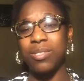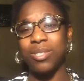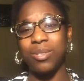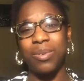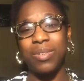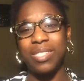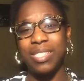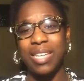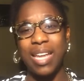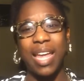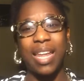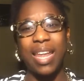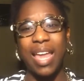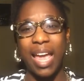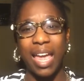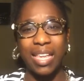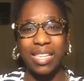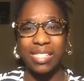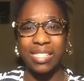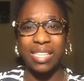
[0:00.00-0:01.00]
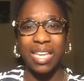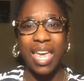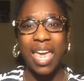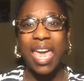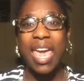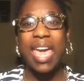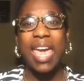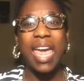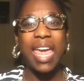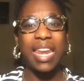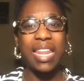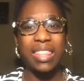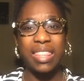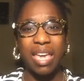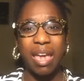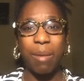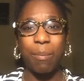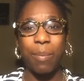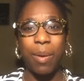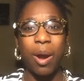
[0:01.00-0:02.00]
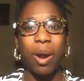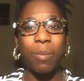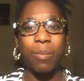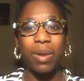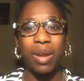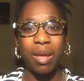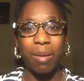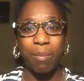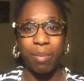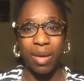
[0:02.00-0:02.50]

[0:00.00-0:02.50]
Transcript: so it's not like it's anything permanent.